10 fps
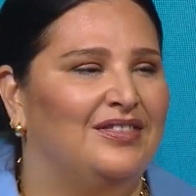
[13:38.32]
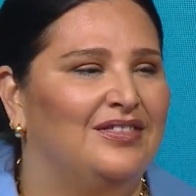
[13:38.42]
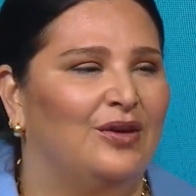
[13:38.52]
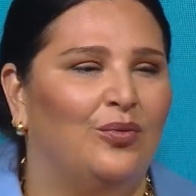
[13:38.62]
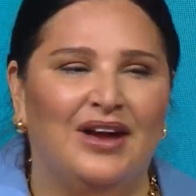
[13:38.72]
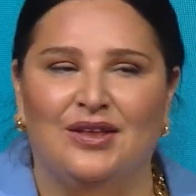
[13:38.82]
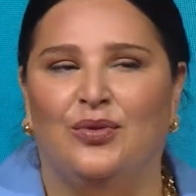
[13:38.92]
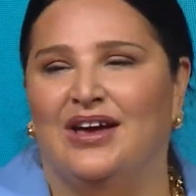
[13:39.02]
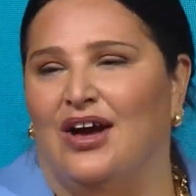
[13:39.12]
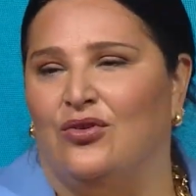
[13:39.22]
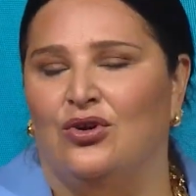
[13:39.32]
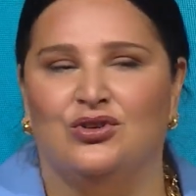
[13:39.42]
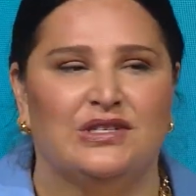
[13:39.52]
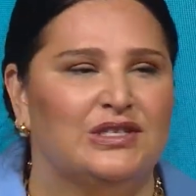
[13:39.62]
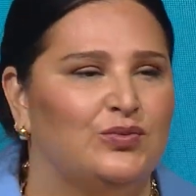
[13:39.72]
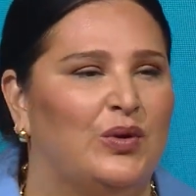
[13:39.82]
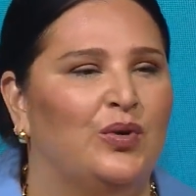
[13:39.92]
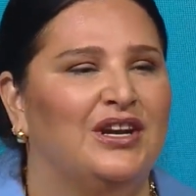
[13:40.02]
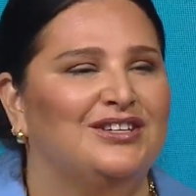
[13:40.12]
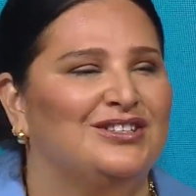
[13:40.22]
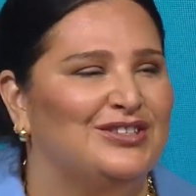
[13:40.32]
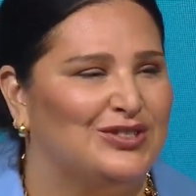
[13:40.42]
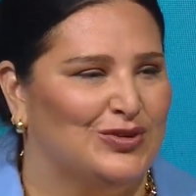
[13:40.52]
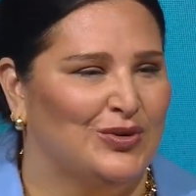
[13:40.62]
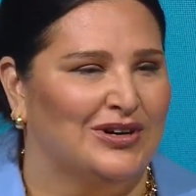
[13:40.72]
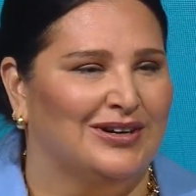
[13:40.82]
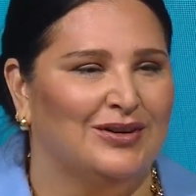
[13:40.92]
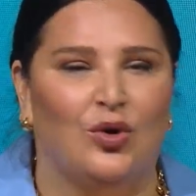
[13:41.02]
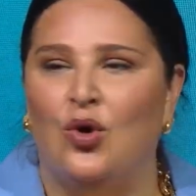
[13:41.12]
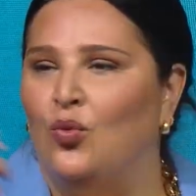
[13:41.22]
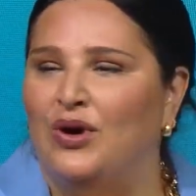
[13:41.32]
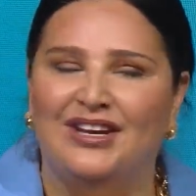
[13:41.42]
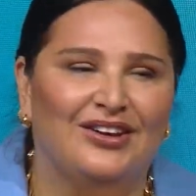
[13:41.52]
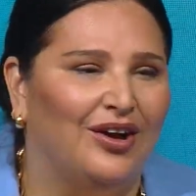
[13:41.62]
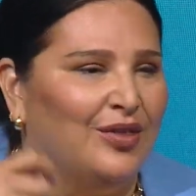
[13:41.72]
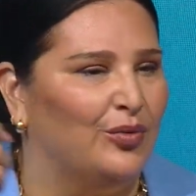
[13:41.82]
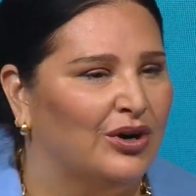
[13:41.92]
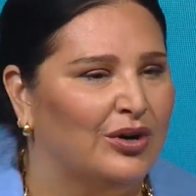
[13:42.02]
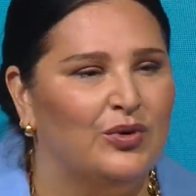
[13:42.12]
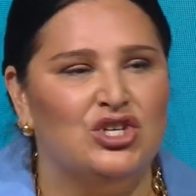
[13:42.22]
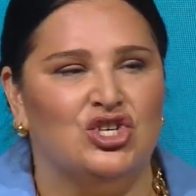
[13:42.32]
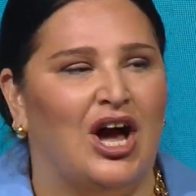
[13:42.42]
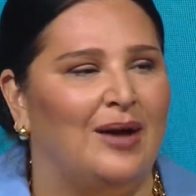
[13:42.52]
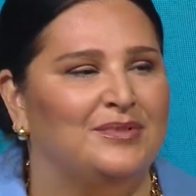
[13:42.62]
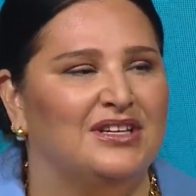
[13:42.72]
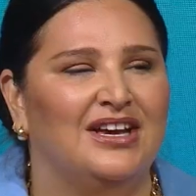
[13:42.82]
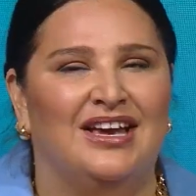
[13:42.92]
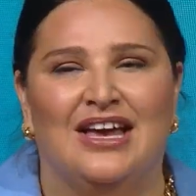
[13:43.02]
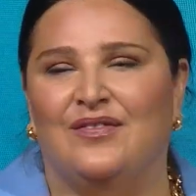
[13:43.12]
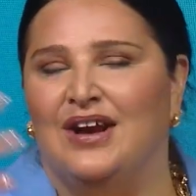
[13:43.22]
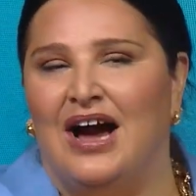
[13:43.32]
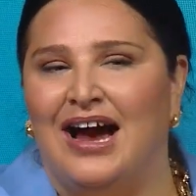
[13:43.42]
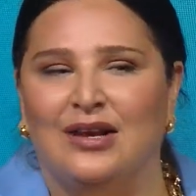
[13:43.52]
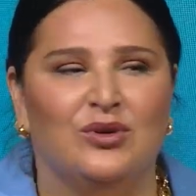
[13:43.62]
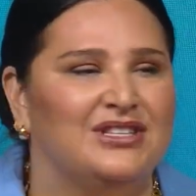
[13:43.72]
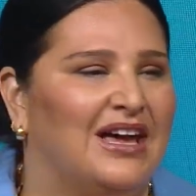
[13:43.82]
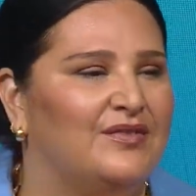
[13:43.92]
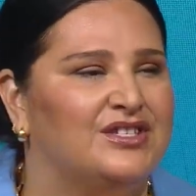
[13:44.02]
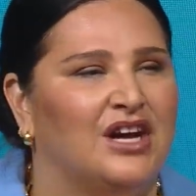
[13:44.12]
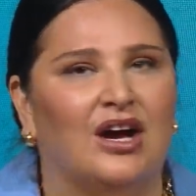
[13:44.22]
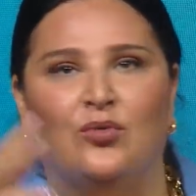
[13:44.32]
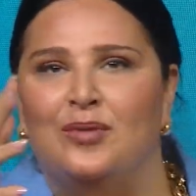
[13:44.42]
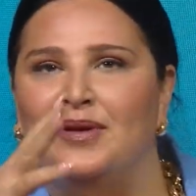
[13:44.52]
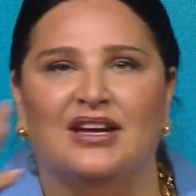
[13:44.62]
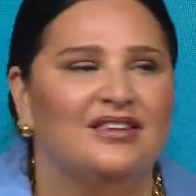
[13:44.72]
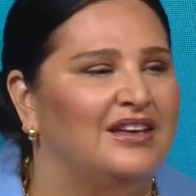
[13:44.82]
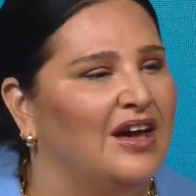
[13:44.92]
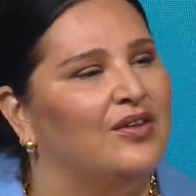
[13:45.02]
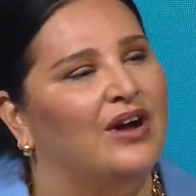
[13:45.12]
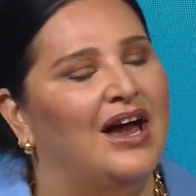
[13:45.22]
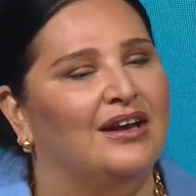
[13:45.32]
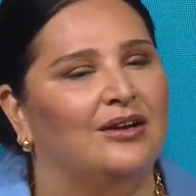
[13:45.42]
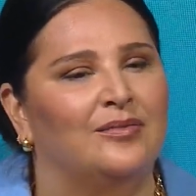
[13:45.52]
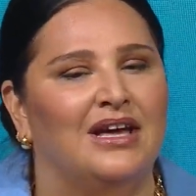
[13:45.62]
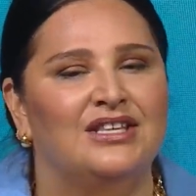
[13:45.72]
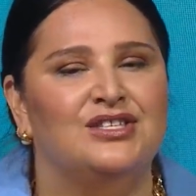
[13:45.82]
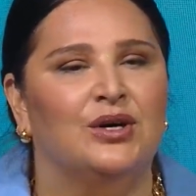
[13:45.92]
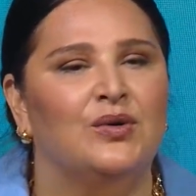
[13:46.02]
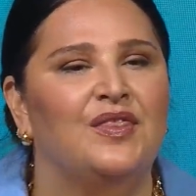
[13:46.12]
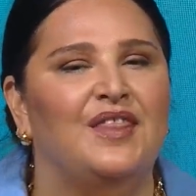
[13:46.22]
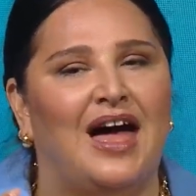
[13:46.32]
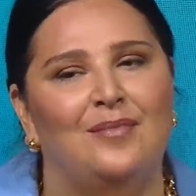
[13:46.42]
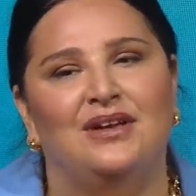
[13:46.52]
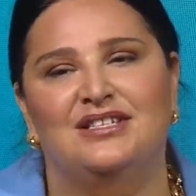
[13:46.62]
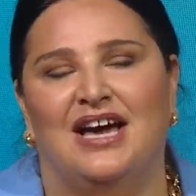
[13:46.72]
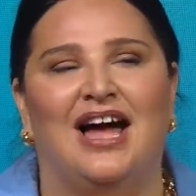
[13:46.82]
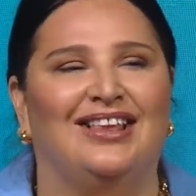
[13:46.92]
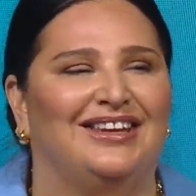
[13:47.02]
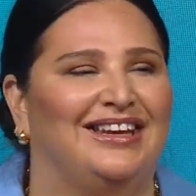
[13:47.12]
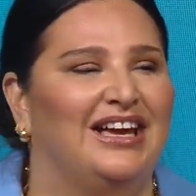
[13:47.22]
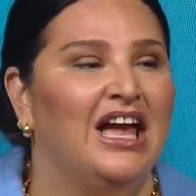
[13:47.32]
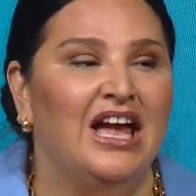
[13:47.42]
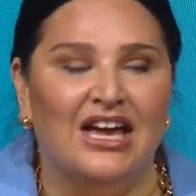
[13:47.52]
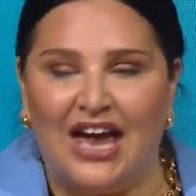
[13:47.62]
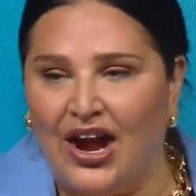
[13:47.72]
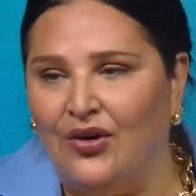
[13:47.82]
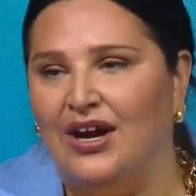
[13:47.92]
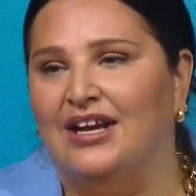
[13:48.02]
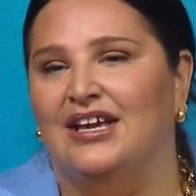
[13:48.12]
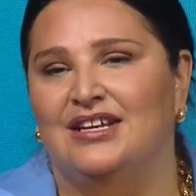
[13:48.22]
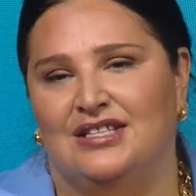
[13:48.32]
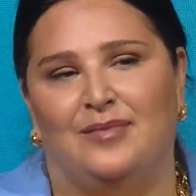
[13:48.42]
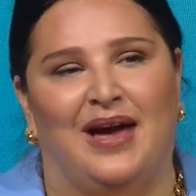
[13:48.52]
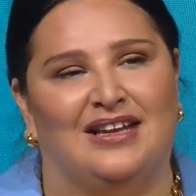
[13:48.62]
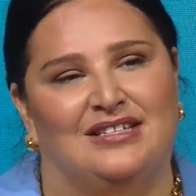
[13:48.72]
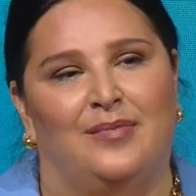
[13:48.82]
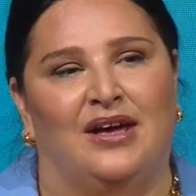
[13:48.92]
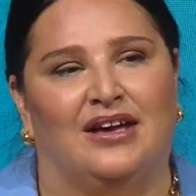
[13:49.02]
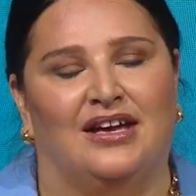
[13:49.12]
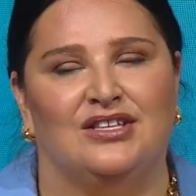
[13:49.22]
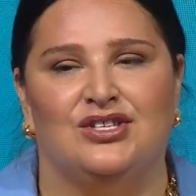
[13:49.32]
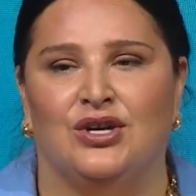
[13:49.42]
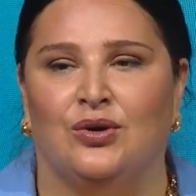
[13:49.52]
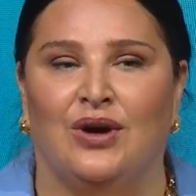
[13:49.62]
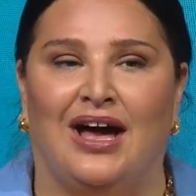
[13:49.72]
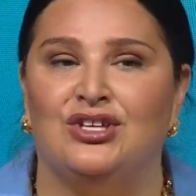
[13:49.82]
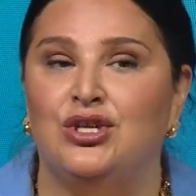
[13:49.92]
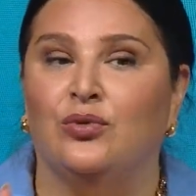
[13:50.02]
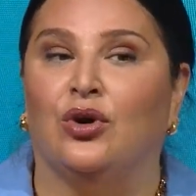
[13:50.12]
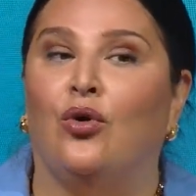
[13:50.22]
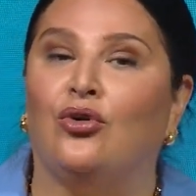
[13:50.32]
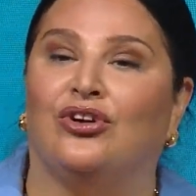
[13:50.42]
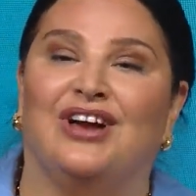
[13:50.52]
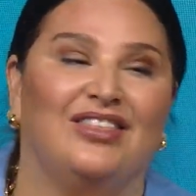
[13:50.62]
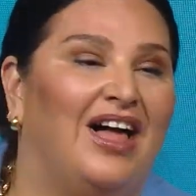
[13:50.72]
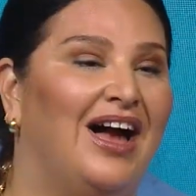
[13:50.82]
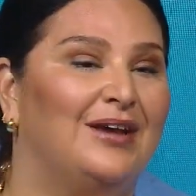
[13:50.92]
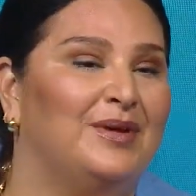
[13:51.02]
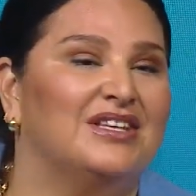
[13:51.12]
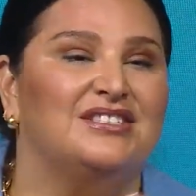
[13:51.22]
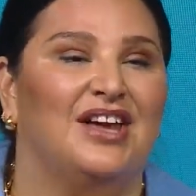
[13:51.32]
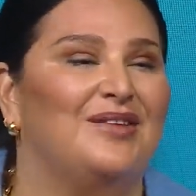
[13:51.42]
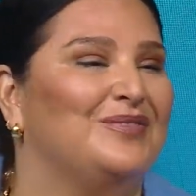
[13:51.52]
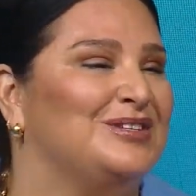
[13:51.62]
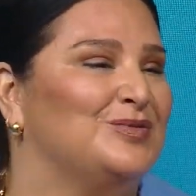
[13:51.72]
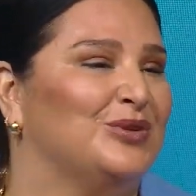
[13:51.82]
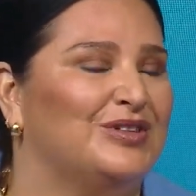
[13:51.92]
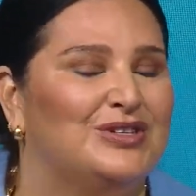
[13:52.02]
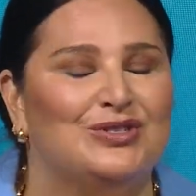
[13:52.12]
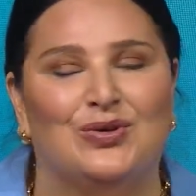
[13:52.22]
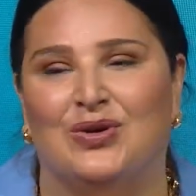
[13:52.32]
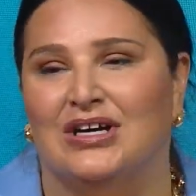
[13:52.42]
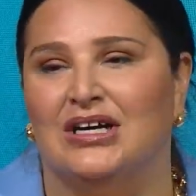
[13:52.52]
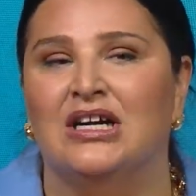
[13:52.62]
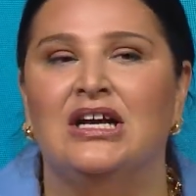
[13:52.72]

the way that we got groceries is we went into the store, we did all the work, we shopped. If an item was out of stock, we picked the other item. And so that mentality carried into the pandemic. And so as you were ordering online, because none of us were in the store,